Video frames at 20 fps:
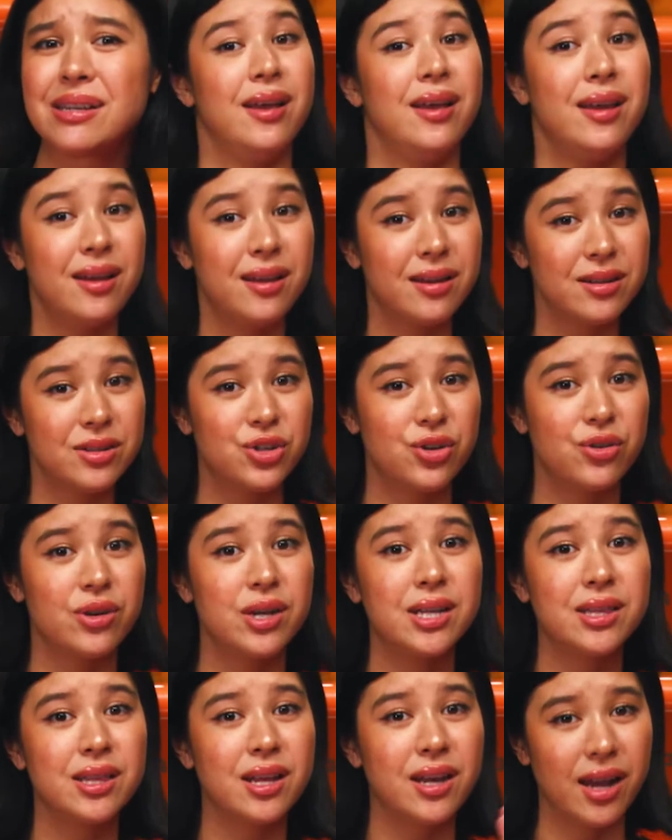And
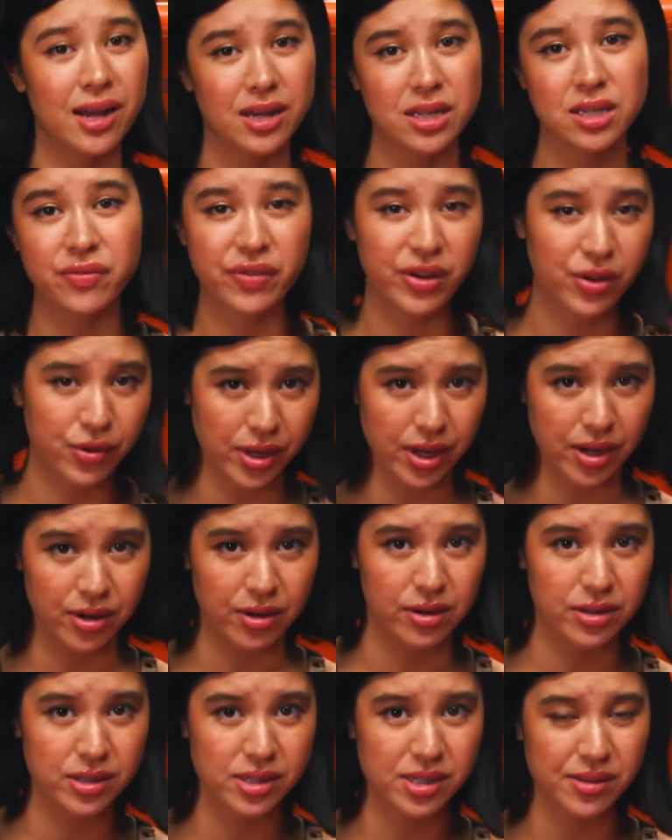during the next few
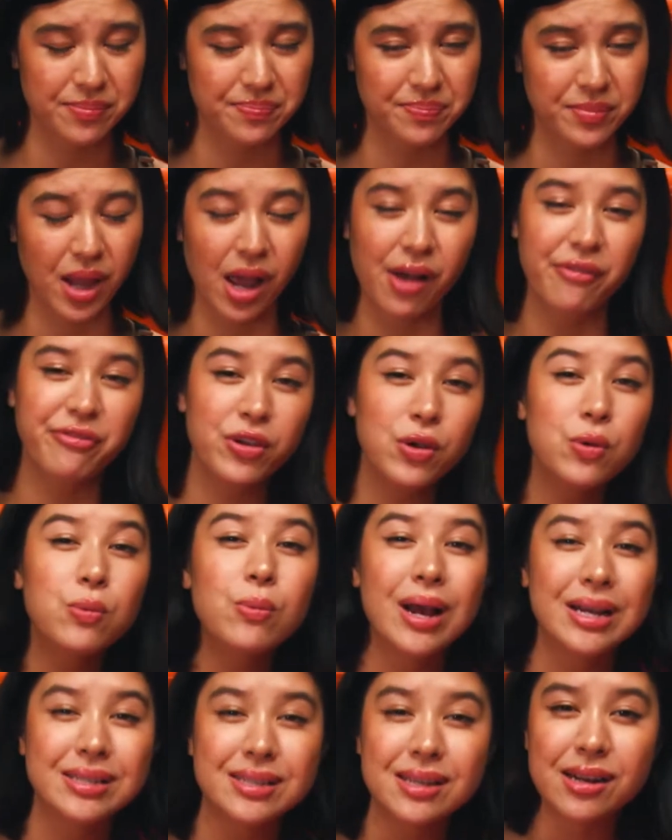years, a few
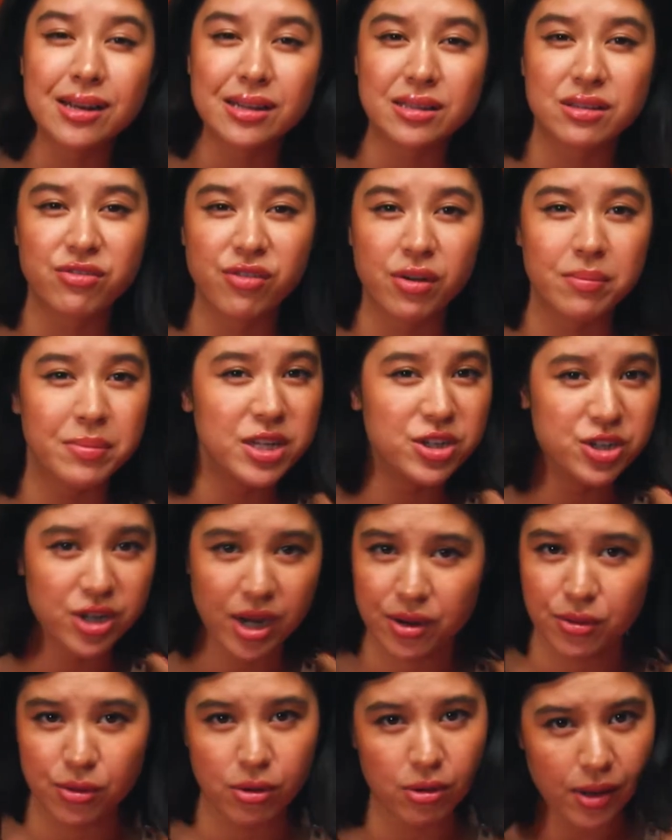residents from the
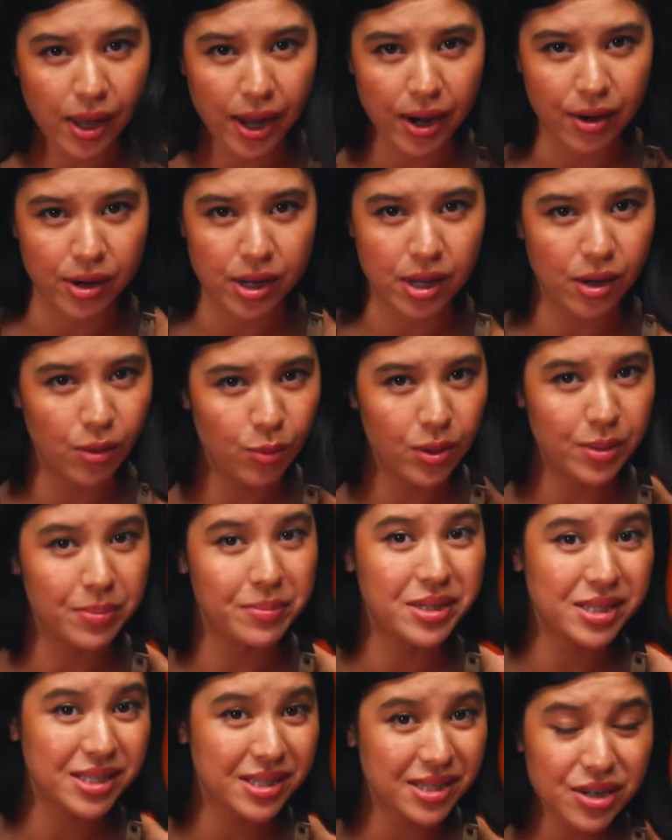general area would
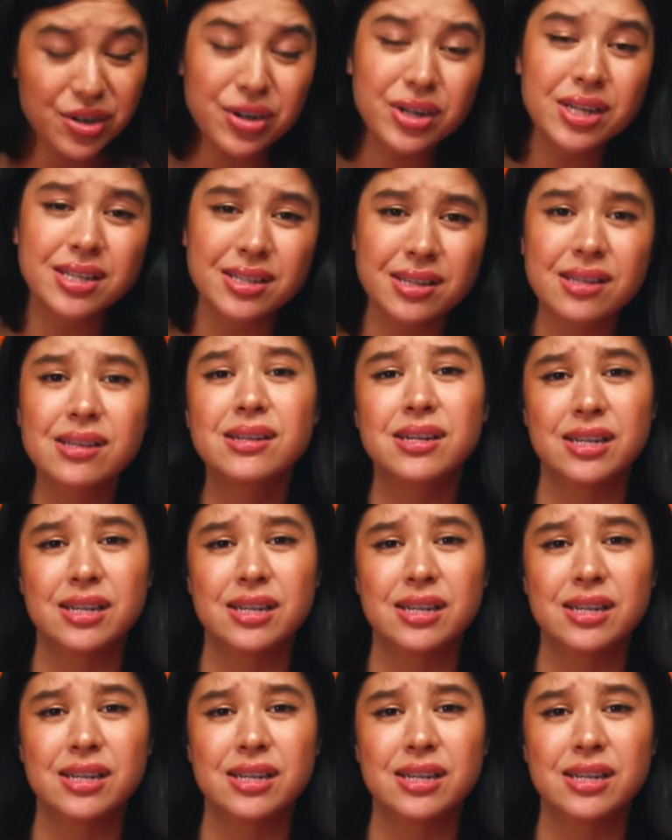mysteriously